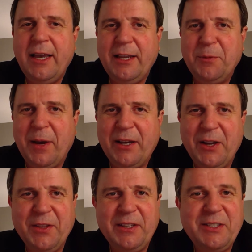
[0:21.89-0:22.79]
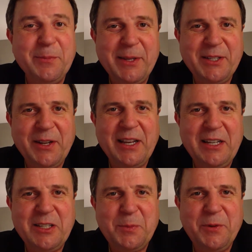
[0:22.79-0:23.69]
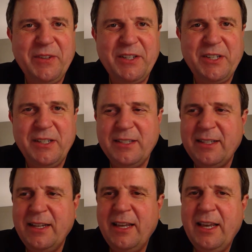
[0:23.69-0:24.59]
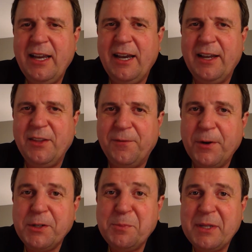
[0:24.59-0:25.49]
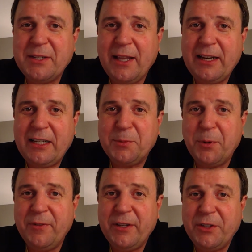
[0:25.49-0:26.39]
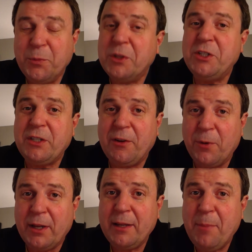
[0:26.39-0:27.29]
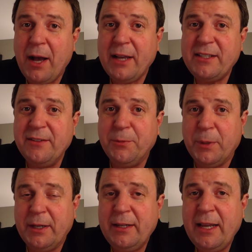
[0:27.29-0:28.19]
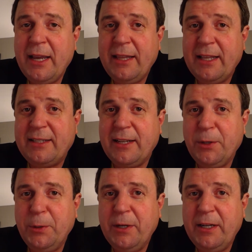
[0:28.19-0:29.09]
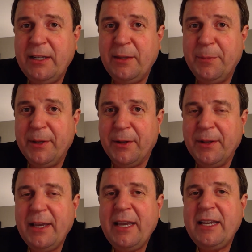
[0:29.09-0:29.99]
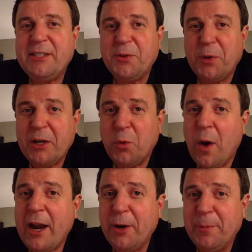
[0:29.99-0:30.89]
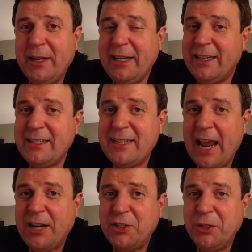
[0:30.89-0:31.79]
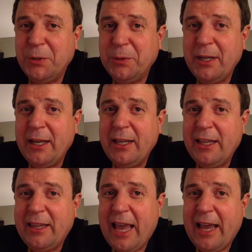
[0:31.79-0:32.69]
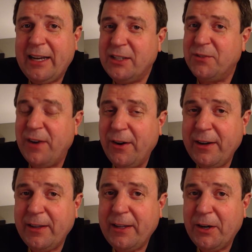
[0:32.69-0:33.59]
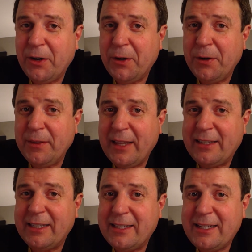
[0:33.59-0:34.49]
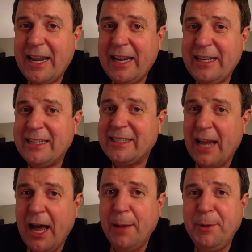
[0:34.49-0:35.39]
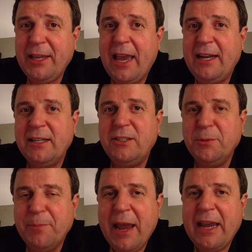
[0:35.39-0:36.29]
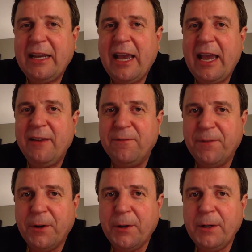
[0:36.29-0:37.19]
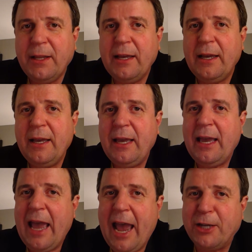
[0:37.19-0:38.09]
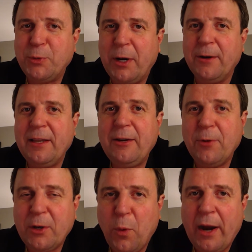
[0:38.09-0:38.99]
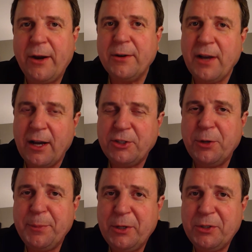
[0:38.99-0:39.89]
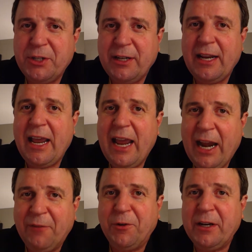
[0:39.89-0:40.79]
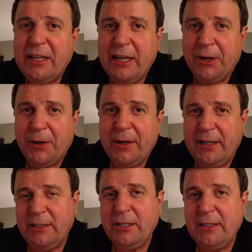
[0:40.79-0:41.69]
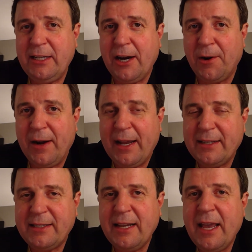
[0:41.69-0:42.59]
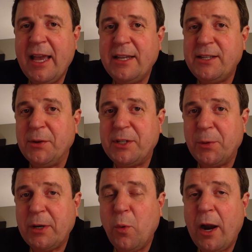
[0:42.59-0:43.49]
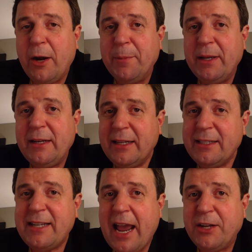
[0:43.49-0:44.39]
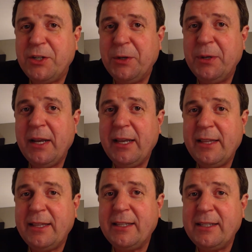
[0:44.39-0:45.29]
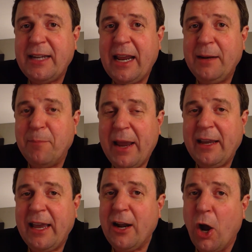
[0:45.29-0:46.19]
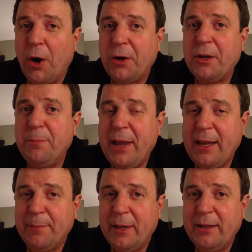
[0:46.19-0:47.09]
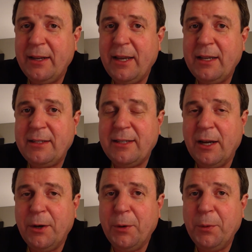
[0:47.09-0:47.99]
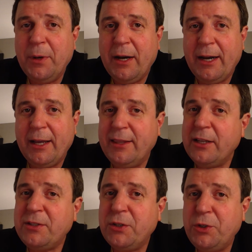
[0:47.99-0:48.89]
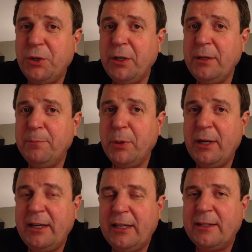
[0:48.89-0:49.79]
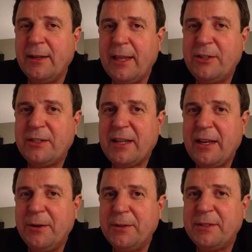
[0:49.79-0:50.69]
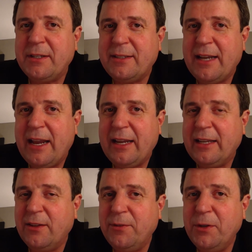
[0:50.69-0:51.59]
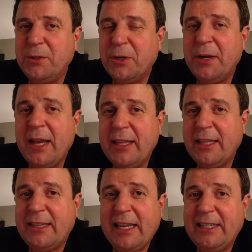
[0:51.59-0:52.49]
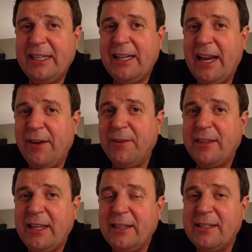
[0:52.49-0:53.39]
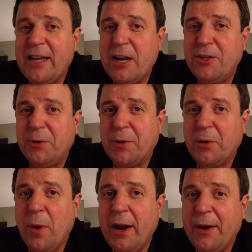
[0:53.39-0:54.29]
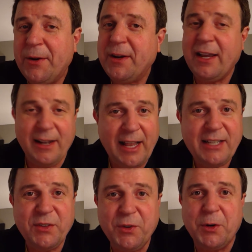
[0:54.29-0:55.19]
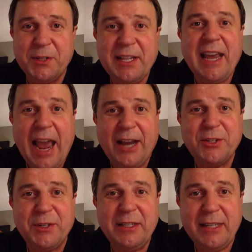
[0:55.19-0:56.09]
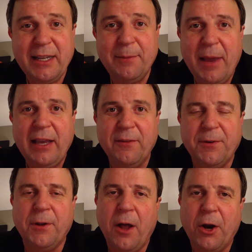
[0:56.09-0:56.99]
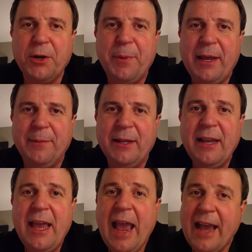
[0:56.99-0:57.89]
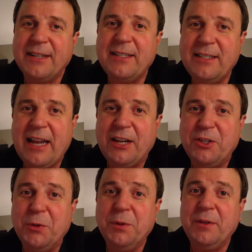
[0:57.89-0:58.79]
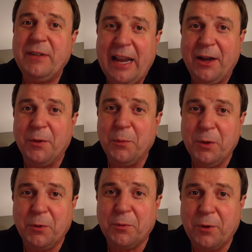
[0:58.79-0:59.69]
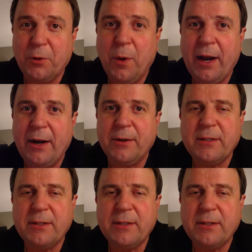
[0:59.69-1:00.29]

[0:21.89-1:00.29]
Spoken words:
You might call these the miscellaneous provisions. The first miscellaneous provision, which is a really positive one that's included in the bill, is a requirement in statute that is very clear that the state is obligated to make a full actuarially required contribution every year into TRS. So it's a requirement in statute that the state make an ARC payment. So this should put an end to legislators saying in the future that they did everything the statute required, unless, of course, they actually did make a full ARC payment as the statute now will require.